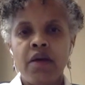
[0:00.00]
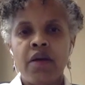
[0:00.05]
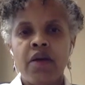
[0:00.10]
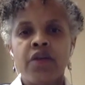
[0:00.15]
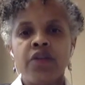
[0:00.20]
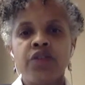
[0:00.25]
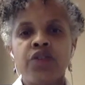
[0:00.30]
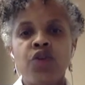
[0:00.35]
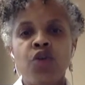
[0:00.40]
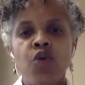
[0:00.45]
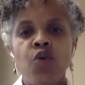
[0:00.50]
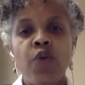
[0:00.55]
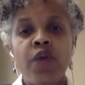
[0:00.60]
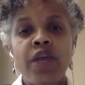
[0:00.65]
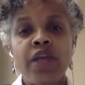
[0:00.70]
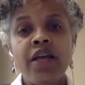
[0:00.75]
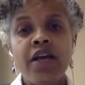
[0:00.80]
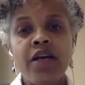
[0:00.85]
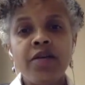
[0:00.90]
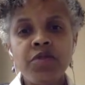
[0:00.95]
So when
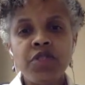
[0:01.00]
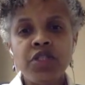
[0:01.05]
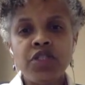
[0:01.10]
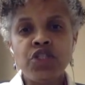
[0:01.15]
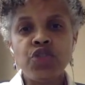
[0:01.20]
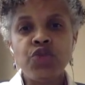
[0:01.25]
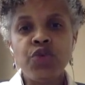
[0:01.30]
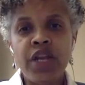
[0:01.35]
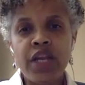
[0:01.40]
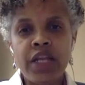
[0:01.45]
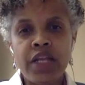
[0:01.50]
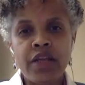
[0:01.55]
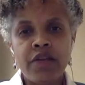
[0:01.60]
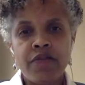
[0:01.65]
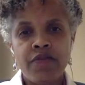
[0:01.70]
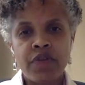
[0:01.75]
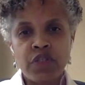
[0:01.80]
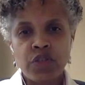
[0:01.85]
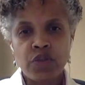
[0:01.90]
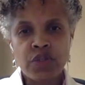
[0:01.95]
it comes to treating
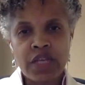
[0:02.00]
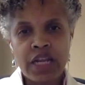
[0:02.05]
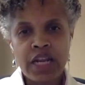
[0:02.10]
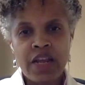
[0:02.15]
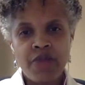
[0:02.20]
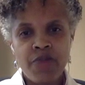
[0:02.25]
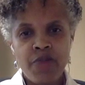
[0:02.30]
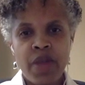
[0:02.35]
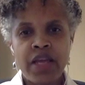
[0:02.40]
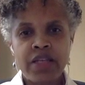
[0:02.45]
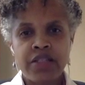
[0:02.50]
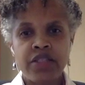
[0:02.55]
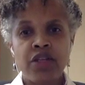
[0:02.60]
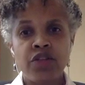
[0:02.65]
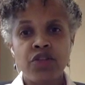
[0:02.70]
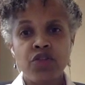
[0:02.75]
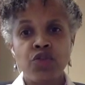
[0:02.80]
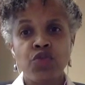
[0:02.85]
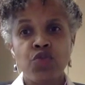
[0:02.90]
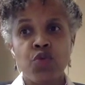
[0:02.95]
individuals that have mast cell
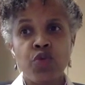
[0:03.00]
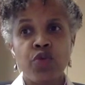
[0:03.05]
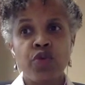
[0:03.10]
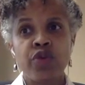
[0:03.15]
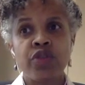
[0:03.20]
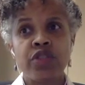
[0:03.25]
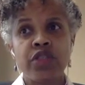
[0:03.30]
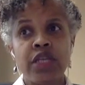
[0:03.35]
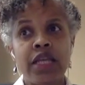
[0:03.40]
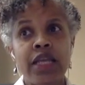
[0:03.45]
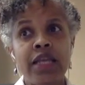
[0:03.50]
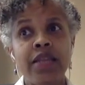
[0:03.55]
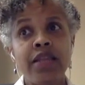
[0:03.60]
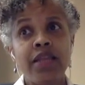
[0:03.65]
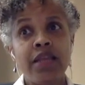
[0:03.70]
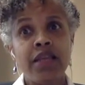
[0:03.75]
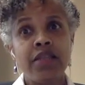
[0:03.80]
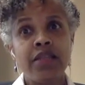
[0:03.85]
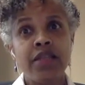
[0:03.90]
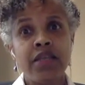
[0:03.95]
disorders
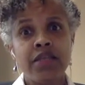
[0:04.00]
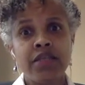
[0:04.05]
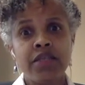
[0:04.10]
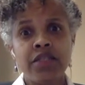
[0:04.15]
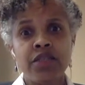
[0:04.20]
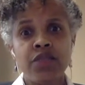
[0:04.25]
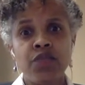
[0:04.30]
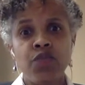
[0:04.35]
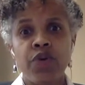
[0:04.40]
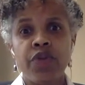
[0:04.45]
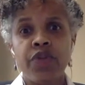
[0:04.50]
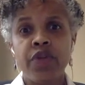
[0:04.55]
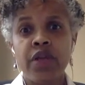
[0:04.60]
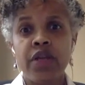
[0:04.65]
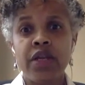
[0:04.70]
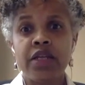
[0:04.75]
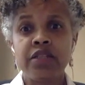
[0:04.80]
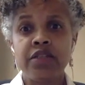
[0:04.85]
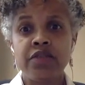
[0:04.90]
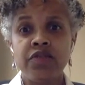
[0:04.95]
in connection with
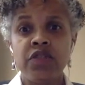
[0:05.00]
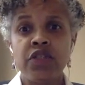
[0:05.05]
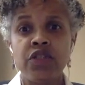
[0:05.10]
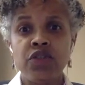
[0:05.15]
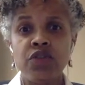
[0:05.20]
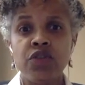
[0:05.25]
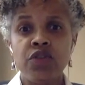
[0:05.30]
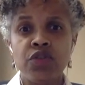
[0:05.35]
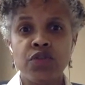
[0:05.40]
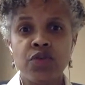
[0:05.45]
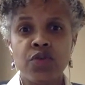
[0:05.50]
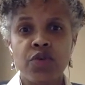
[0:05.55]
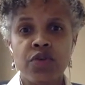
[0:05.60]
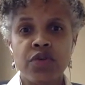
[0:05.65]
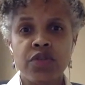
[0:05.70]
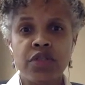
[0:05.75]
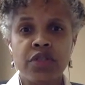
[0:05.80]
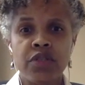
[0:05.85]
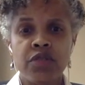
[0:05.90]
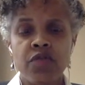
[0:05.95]
connective tissue
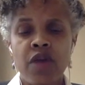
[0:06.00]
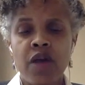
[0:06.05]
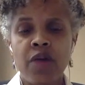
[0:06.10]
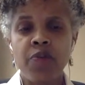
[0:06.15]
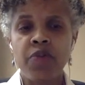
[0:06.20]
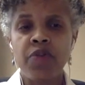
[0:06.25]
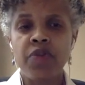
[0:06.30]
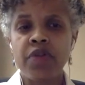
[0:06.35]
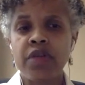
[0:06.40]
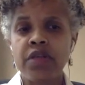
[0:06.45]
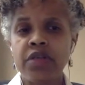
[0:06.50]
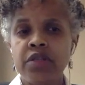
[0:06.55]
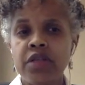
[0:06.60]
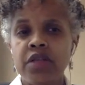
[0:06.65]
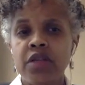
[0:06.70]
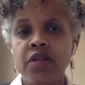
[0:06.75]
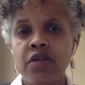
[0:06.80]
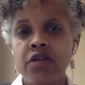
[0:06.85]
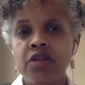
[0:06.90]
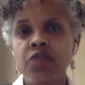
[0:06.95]
disorders and neuropathies,
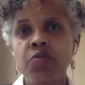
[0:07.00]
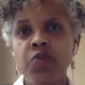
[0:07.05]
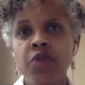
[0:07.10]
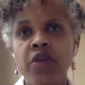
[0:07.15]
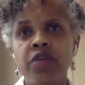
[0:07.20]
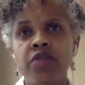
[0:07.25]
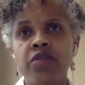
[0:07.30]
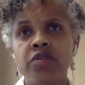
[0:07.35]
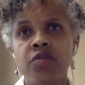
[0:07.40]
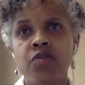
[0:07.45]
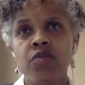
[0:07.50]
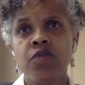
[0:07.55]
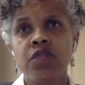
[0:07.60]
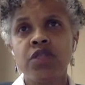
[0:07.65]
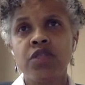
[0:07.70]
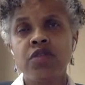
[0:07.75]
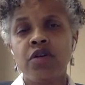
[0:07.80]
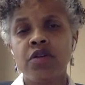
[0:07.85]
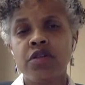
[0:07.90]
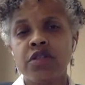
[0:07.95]
it all depends on
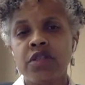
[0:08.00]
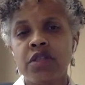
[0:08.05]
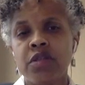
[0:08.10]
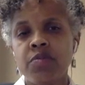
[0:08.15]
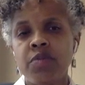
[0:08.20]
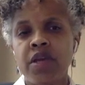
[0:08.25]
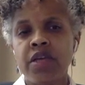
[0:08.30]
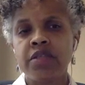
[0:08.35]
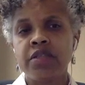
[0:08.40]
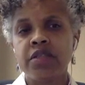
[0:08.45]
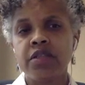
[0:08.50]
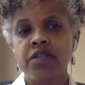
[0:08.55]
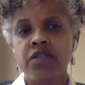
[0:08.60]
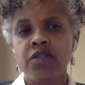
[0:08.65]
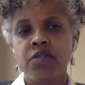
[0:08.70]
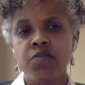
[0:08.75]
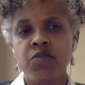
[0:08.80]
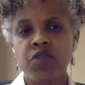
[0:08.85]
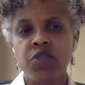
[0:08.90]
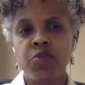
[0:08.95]
what's causing the mast cells
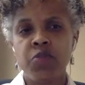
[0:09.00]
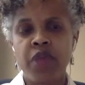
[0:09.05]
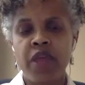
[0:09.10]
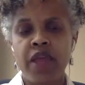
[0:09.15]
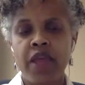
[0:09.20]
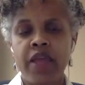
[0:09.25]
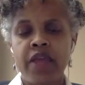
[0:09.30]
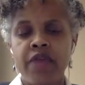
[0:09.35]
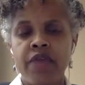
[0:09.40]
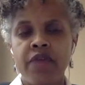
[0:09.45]
to misbehave.